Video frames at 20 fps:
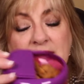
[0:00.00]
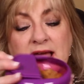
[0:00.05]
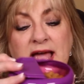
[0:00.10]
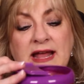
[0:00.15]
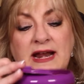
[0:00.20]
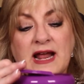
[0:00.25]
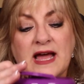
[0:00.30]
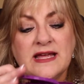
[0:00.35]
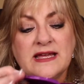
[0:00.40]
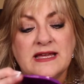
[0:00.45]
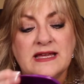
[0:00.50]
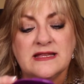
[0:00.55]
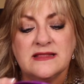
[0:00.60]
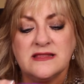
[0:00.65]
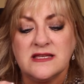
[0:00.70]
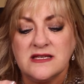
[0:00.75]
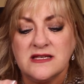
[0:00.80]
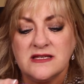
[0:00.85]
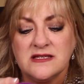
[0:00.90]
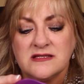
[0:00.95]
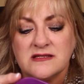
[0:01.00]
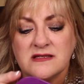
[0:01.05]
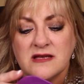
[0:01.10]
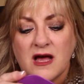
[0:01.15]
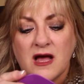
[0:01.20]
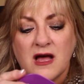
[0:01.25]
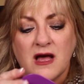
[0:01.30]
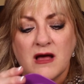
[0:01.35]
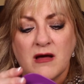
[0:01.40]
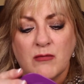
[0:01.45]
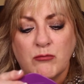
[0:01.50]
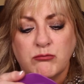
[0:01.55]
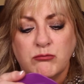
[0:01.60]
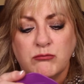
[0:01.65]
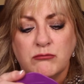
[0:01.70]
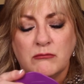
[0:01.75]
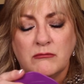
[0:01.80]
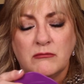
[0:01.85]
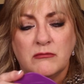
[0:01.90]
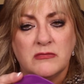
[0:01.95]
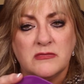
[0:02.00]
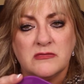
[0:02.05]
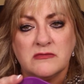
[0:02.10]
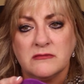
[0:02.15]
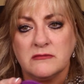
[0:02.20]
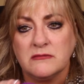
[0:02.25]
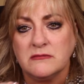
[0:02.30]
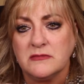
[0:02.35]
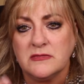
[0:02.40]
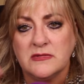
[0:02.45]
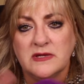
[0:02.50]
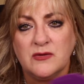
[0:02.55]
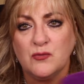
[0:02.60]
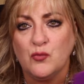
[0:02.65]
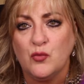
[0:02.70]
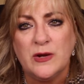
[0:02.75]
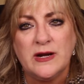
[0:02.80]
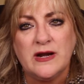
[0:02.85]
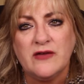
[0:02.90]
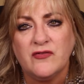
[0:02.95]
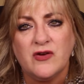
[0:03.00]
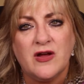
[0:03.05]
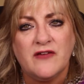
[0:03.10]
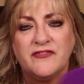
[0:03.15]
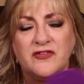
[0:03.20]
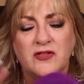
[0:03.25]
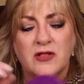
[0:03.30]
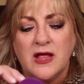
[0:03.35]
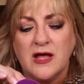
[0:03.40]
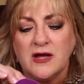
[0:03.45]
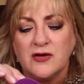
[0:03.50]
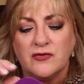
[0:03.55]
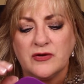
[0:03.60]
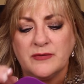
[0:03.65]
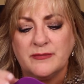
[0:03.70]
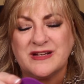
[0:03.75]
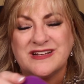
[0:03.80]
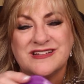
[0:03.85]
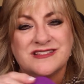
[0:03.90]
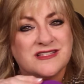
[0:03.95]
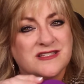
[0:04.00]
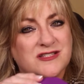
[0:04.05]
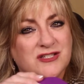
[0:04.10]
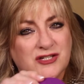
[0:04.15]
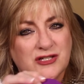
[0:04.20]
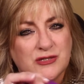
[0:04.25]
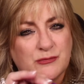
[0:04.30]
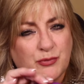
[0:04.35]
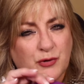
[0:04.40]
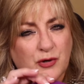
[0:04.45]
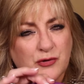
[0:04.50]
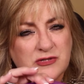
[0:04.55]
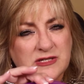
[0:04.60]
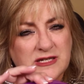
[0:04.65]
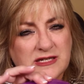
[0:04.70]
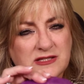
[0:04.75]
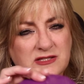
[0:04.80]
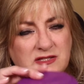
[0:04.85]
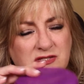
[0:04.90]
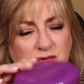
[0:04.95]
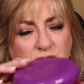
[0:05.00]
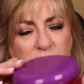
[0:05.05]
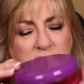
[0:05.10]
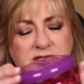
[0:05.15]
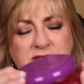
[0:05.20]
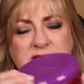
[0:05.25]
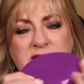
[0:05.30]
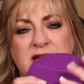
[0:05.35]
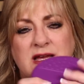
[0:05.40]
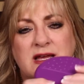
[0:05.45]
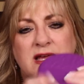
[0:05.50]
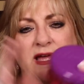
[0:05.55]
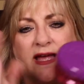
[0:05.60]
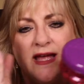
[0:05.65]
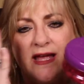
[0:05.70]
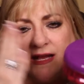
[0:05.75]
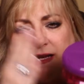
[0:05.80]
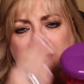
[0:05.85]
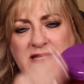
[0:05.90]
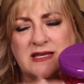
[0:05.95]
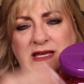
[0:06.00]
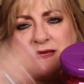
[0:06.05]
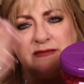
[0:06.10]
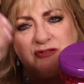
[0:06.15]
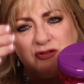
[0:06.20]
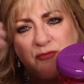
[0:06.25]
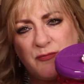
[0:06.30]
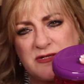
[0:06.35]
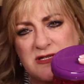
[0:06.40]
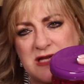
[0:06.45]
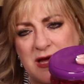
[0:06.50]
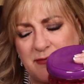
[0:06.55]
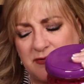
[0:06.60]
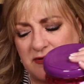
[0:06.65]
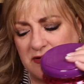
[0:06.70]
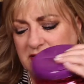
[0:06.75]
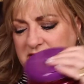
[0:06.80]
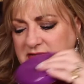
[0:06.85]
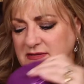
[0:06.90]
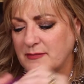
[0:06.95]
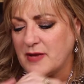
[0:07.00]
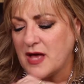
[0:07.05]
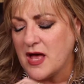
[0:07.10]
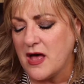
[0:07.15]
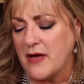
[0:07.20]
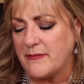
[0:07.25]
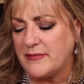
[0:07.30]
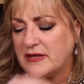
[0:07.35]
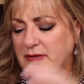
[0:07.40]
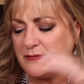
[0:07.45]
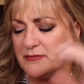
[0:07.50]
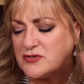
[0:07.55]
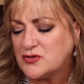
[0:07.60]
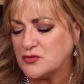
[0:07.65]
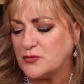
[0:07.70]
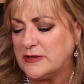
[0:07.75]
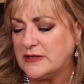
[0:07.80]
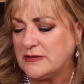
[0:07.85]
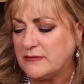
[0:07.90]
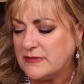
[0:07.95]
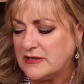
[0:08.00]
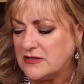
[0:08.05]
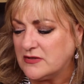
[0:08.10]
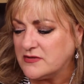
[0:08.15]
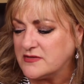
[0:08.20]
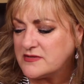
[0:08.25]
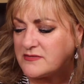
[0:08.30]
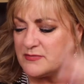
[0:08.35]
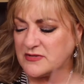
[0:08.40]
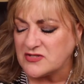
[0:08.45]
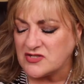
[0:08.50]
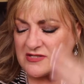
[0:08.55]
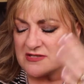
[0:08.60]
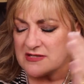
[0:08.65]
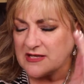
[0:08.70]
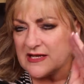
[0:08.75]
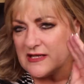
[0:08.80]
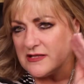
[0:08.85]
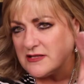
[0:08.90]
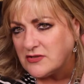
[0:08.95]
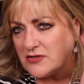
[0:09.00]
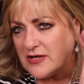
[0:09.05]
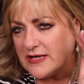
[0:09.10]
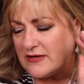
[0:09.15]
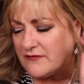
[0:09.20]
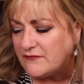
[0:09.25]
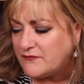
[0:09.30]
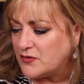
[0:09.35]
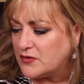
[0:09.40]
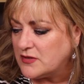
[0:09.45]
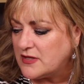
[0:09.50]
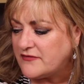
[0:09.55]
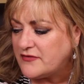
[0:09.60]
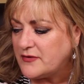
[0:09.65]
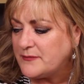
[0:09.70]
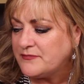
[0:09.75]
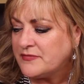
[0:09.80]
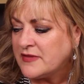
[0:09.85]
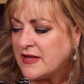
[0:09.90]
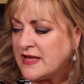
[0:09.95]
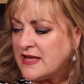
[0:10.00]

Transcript: And I eat these uh, whenever I feel hungry because it's a good protein source and it keeps your metabolism up in between meals, but just like a little handful of them.